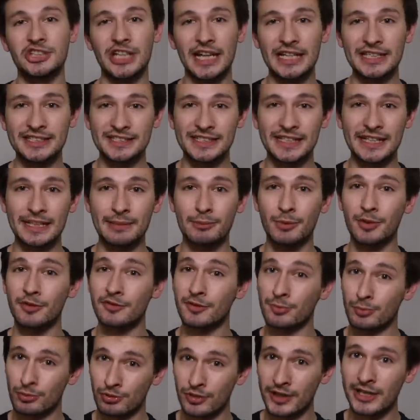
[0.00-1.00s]
Jay-Z
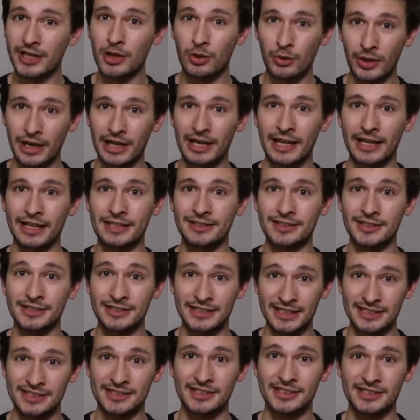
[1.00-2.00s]
moved pretty quickly to
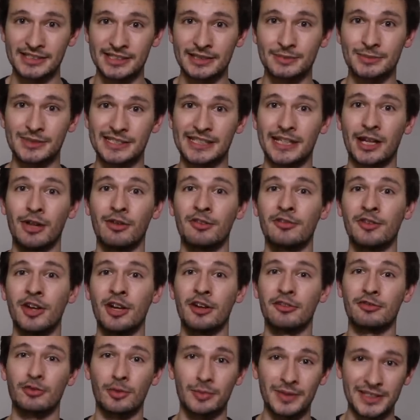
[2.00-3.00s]
distance himself
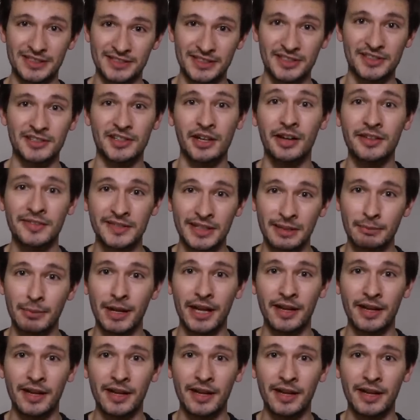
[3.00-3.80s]
from this disgusting